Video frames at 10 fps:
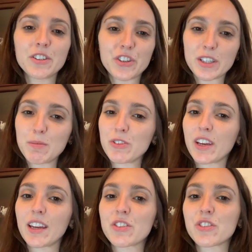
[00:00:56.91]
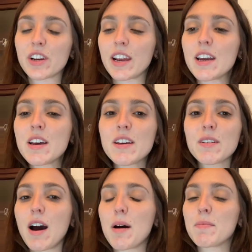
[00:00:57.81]
just music history
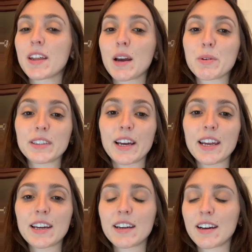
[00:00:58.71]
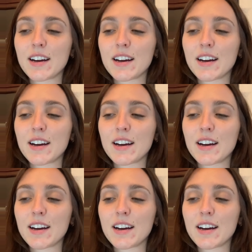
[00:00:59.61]
than I would like.